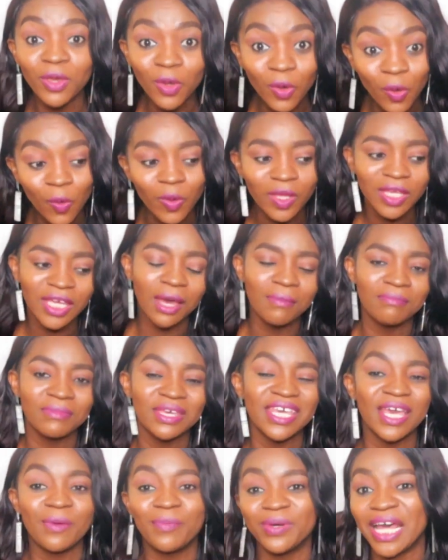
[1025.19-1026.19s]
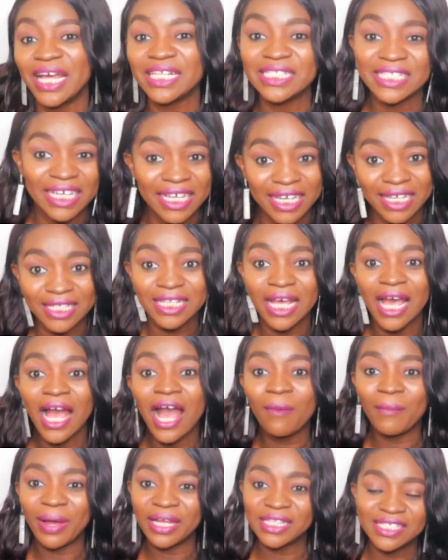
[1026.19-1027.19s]
me, you get me, yeah. But that's it,
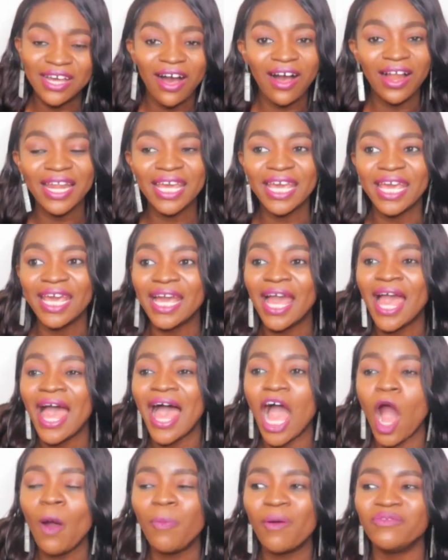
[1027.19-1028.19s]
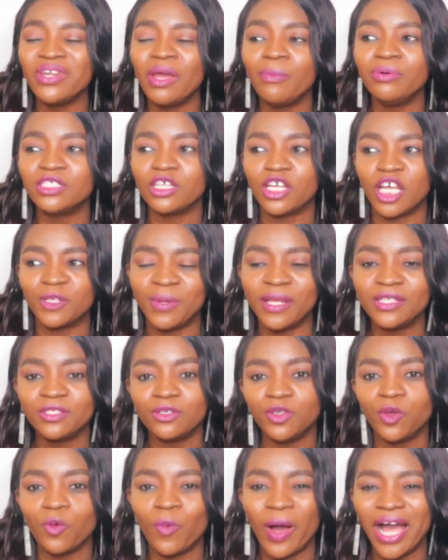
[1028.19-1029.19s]
my darling. I hope I've been able to explain
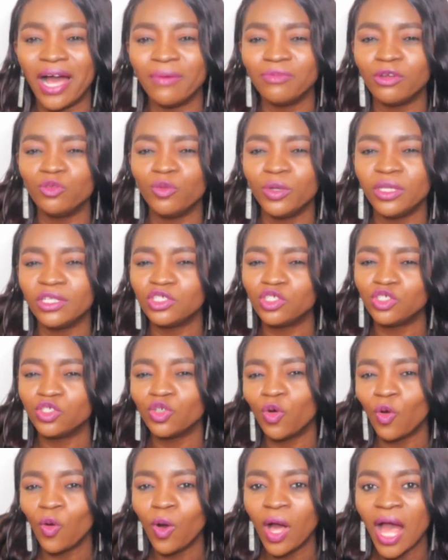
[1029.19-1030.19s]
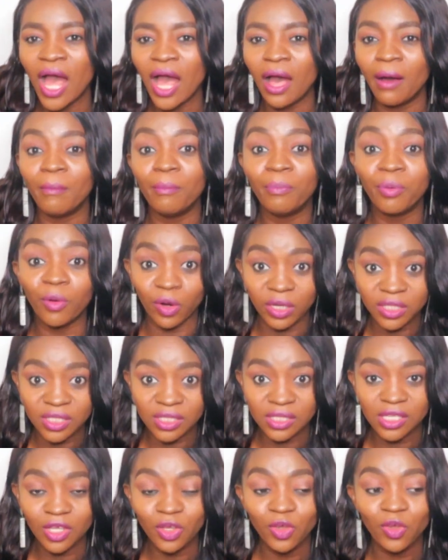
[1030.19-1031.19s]
to you why I'm not doing the show.
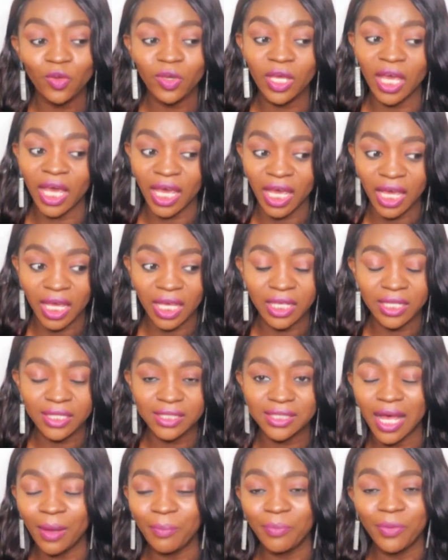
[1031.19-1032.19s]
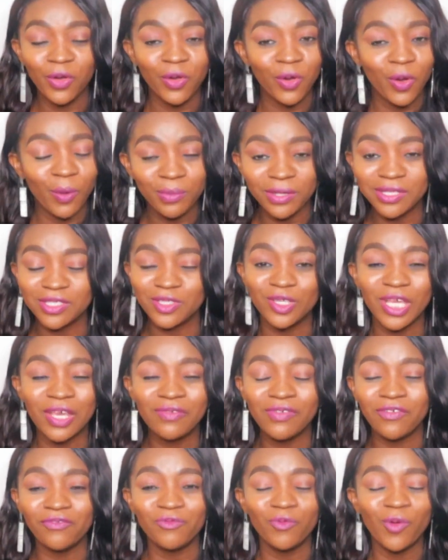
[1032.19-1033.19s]
But you guys, I promise you,
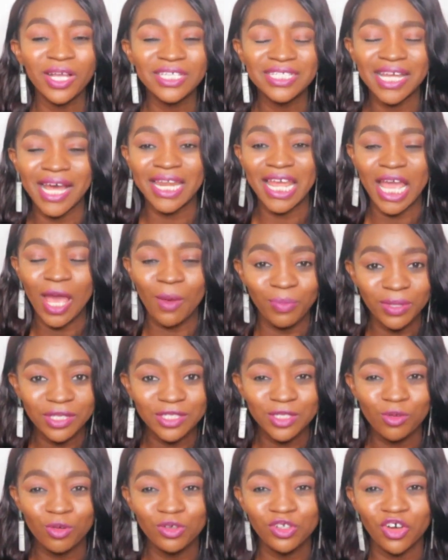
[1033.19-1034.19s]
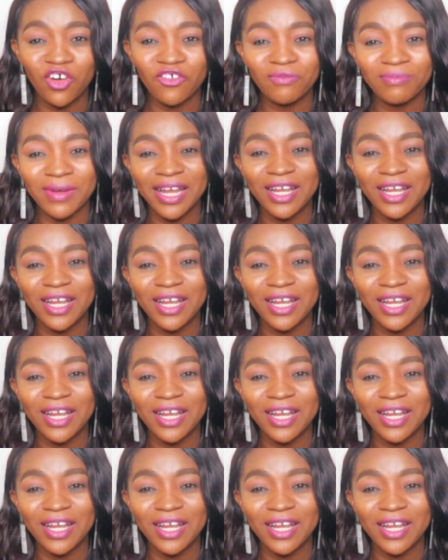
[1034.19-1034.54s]
if you watch an episode of